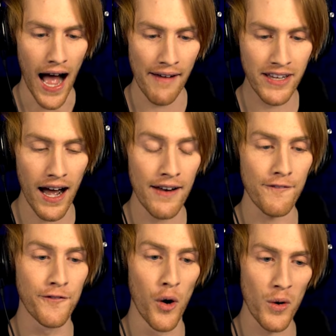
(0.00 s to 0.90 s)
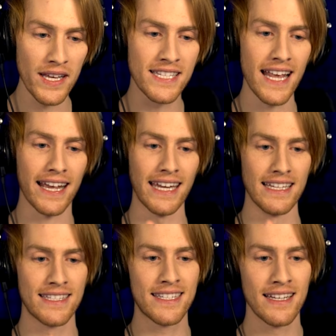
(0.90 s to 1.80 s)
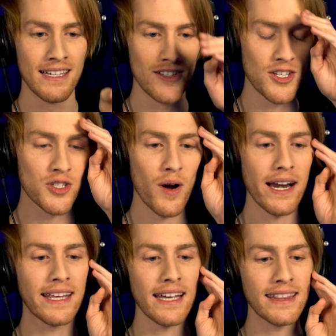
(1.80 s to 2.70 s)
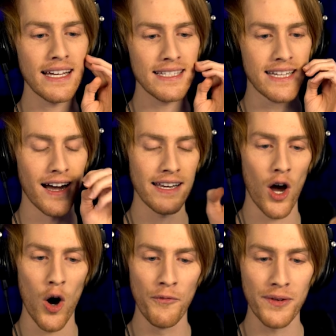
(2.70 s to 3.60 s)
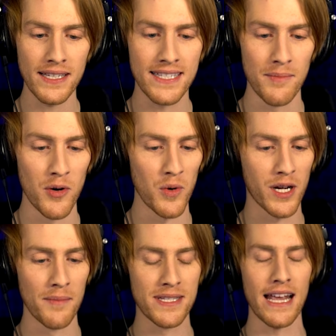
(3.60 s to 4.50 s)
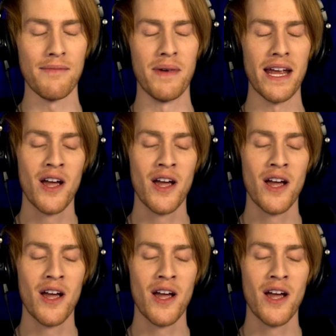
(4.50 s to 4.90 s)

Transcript: I've got 40 seconds. Just try to get things done. Hopefully someone will come save me.